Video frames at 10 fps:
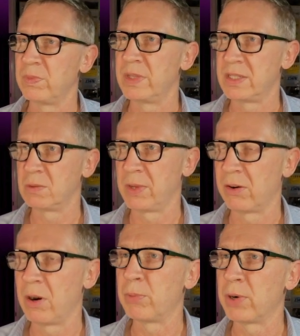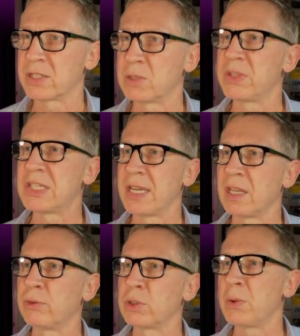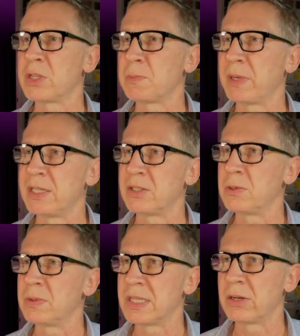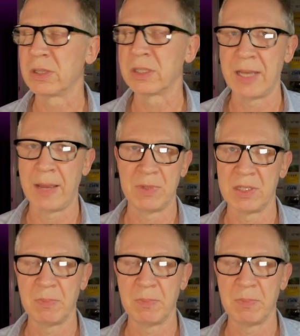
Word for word: this is with their own products, with SeaLevel U S B to serial adapters,